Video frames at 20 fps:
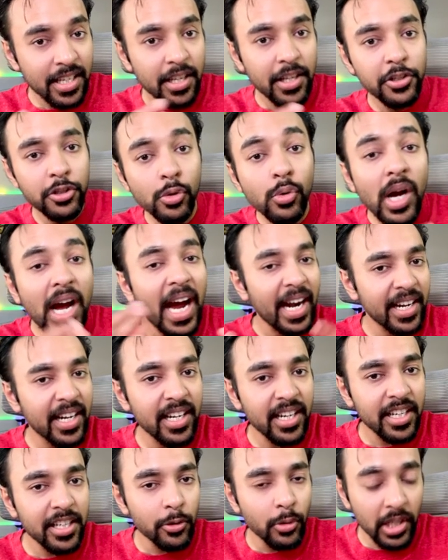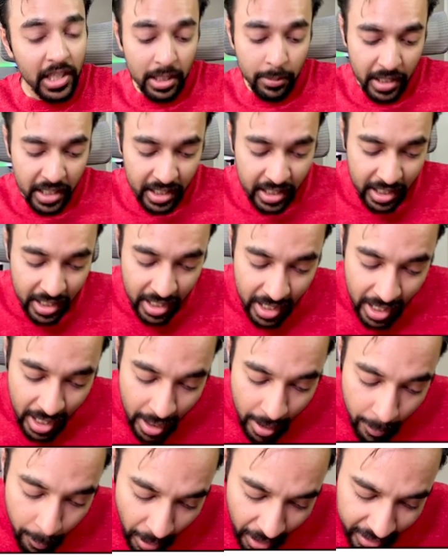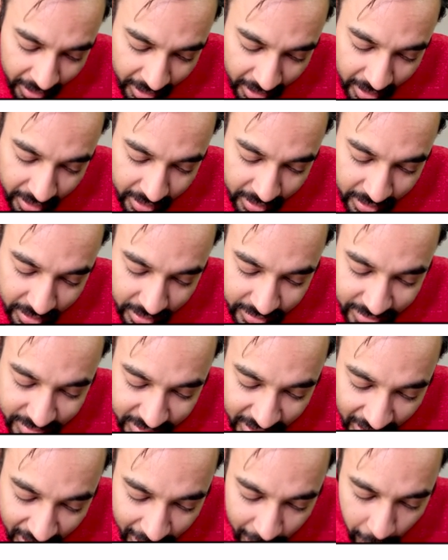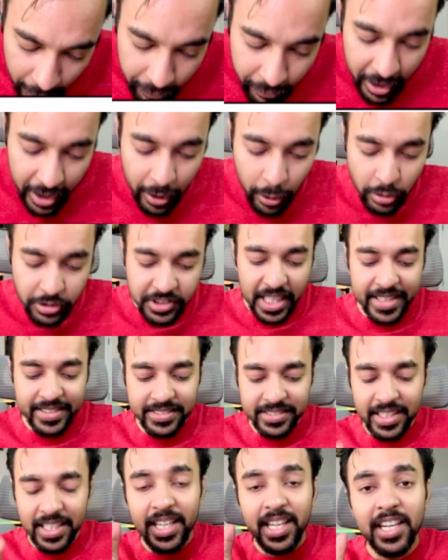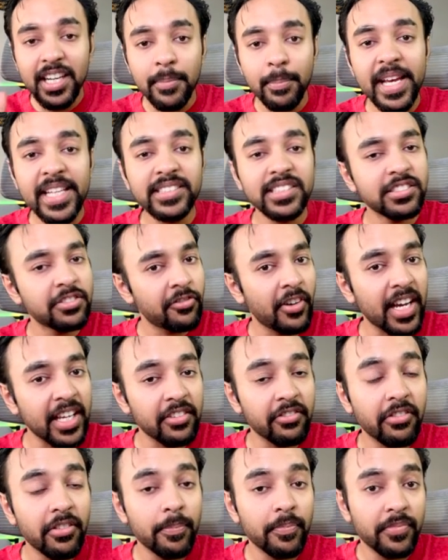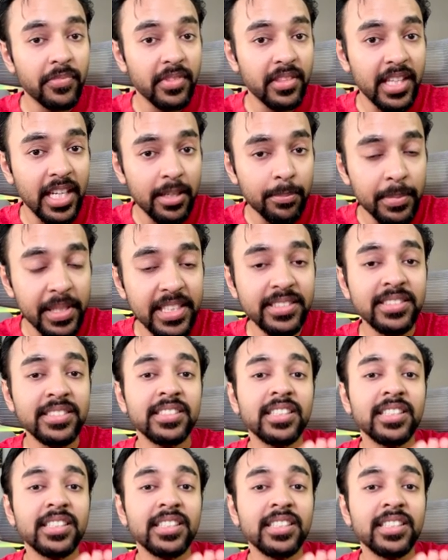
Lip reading: you added a new element. But still your window size remains 5. That means